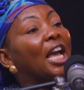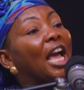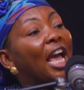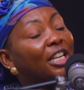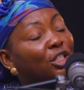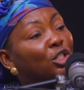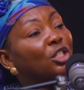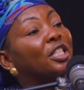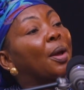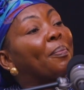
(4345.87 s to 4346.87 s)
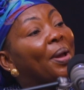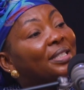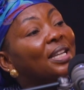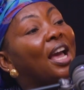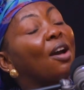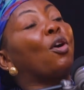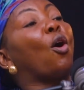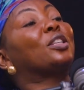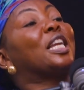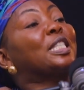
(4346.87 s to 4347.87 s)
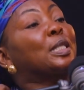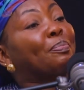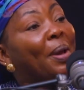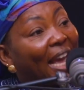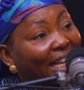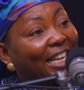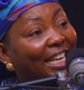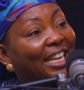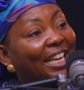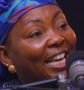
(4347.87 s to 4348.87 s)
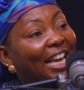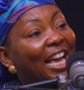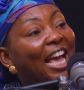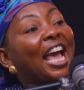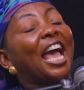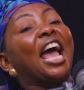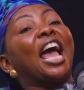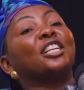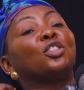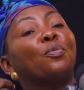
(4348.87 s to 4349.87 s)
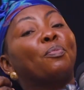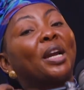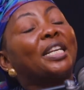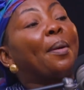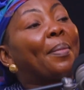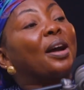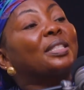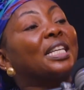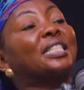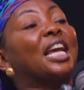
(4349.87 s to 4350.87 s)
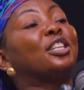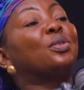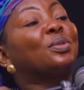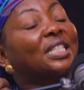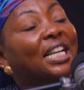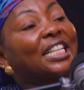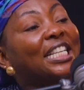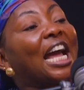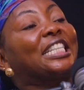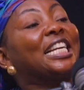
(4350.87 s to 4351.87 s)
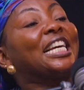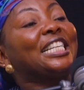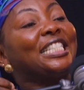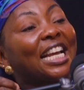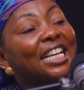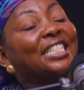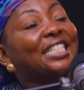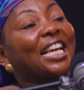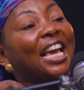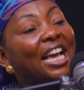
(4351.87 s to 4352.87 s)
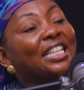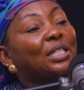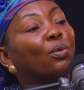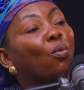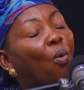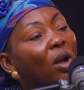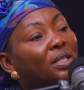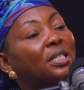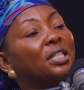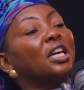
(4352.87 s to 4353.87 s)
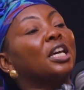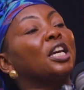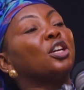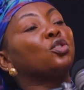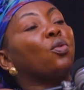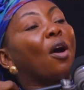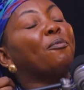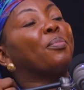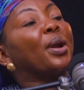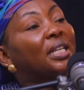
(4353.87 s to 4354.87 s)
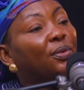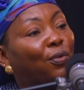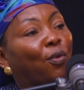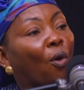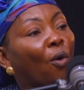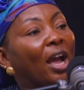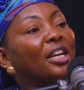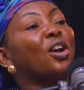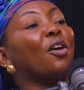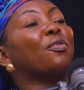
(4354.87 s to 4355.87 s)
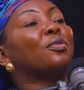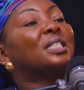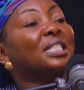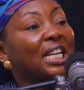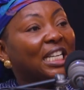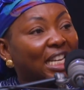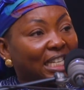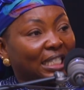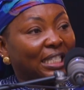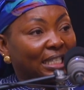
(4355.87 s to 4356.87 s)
And the person have all the spec. And you've prayed about it and you've seen that this is what you have prayed for and you have seen it.